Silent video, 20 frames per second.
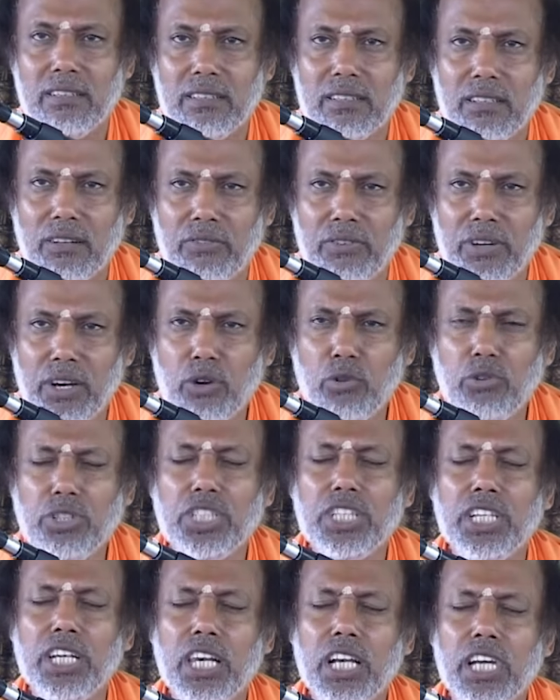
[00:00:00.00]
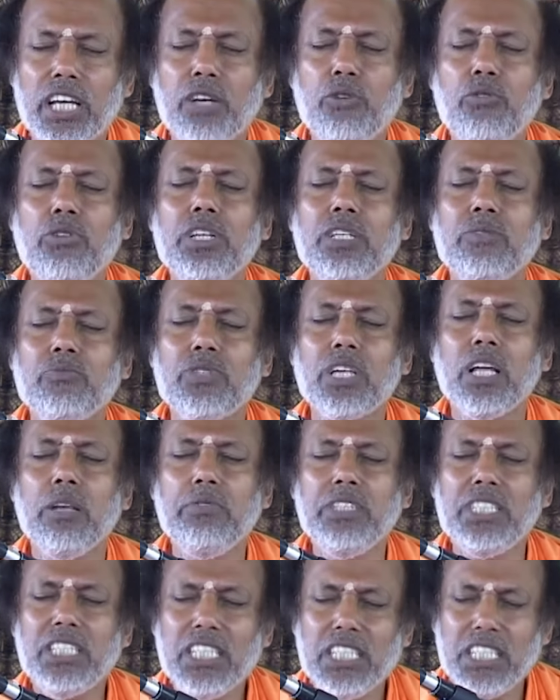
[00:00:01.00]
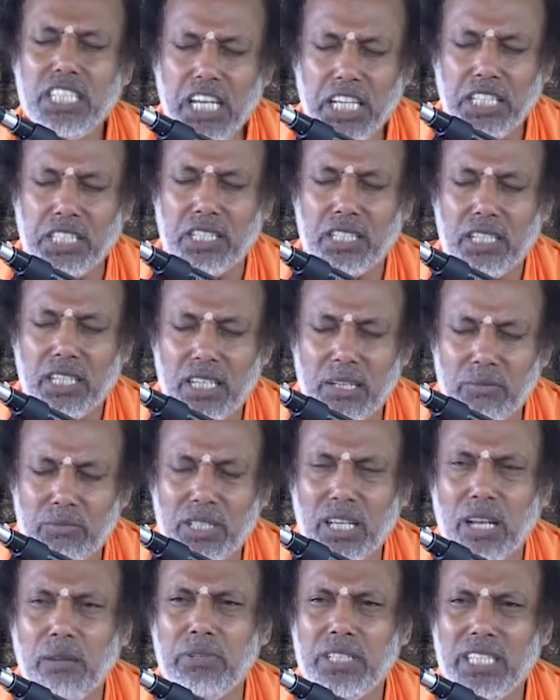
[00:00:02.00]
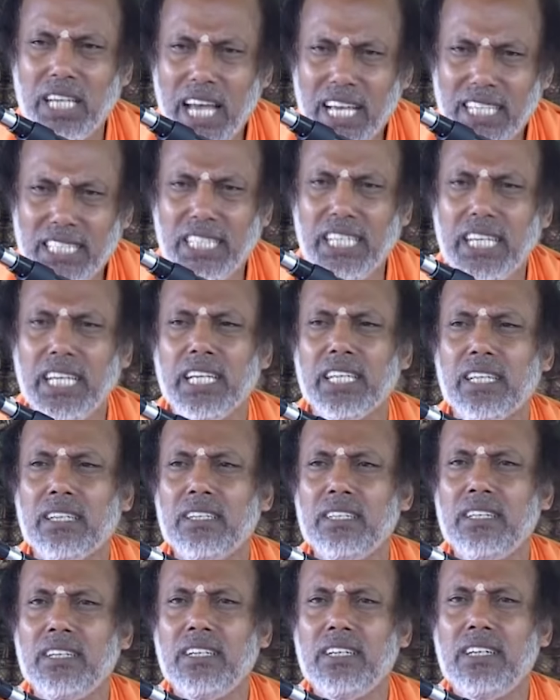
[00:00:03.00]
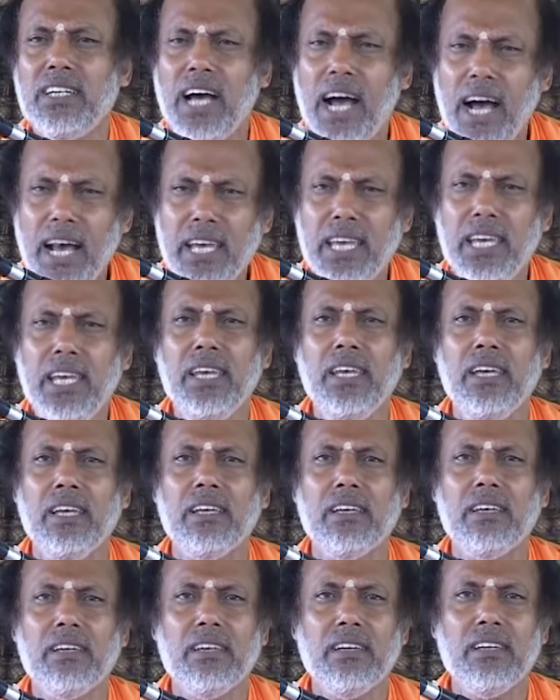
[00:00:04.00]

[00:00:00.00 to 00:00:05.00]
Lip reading: The fellow is healing you, himself is diseased. Himself is aging, dying.